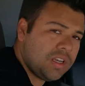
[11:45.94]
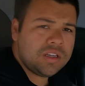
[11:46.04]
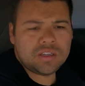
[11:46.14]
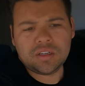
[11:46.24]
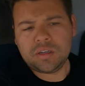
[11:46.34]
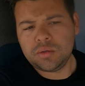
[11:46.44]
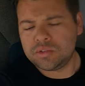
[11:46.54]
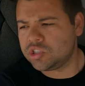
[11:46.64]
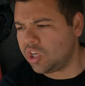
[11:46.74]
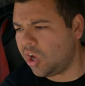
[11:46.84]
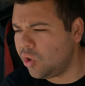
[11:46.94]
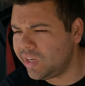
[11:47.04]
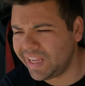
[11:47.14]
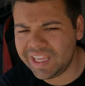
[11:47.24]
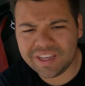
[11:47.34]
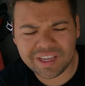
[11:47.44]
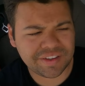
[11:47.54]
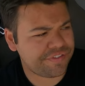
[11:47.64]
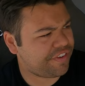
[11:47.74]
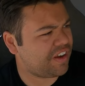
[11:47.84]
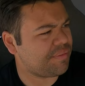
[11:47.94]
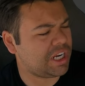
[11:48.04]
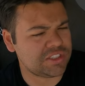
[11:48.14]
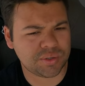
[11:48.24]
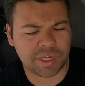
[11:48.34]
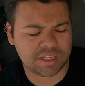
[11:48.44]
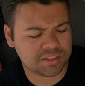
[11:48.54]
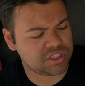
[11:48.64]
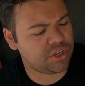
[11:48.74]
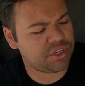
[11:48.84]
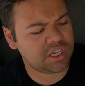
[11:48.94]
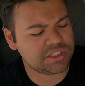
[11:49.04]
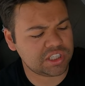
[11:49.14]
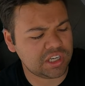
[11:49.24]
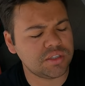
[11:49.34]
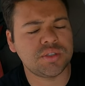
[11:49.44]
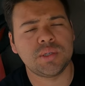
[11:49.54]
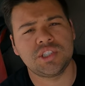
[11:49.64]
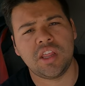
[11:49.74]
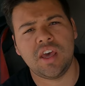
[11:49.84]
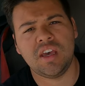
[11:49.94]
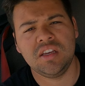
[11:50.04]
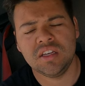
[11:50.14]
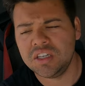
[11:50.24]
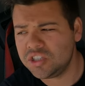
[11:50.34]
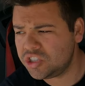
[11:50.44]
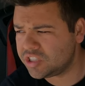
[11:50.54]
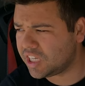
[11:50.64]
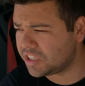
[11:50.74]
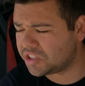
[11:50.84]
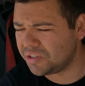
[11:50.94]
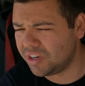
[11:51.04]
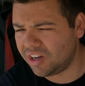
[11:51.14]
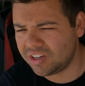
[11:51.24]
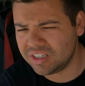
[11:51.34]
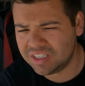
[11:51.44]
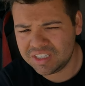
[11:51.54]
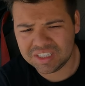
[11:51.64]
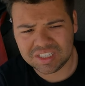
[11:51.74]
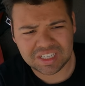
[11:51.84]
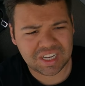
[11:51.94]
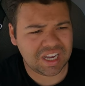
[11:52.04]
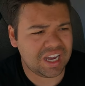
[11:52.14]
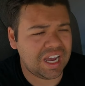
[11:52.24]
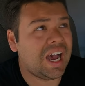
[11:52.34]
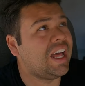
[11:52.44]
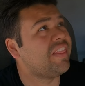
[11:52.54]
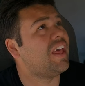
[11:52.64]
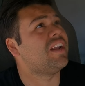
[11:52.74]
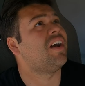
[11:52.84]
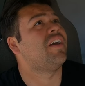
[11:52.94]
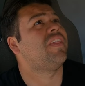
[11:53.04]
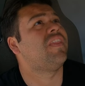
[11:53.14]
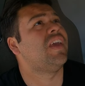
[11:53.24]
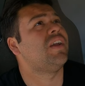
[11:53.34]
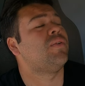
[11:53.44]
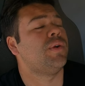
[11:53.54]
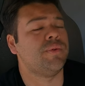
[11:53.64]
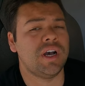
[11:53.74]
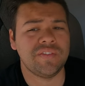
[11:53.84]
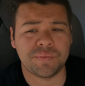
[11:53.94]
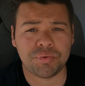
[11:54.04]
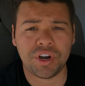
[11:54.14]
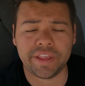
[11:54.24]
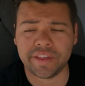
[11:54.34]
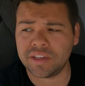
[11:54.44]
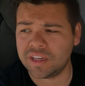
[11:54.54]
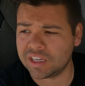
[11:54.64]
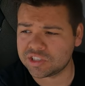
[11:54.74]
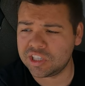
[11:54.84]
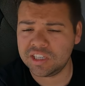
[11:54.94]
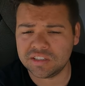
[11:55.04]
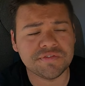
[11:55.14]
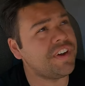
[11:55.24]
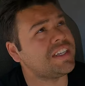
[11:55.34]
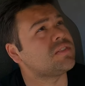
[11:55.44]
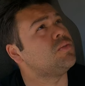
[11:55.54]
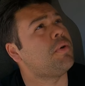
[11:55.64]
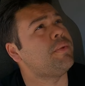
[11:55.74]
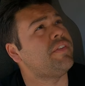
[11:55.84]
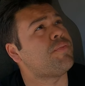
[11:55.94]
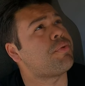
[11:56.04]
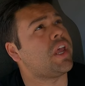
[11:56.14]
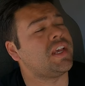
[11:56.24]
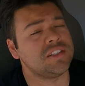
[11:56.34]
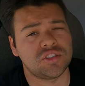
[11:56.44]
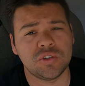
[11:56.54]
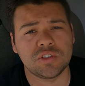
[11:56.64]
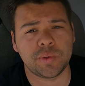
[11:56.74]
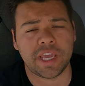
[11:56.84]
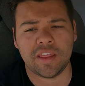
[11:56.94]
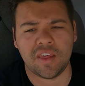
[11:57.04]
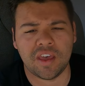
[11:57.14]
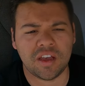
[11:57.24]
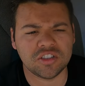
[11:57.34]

Which is only 5 miles away, so nice and close to each other, shouldn't take too long. And then I think we will have a break, actually. In fact, we'll probably have a break as soon as we get there.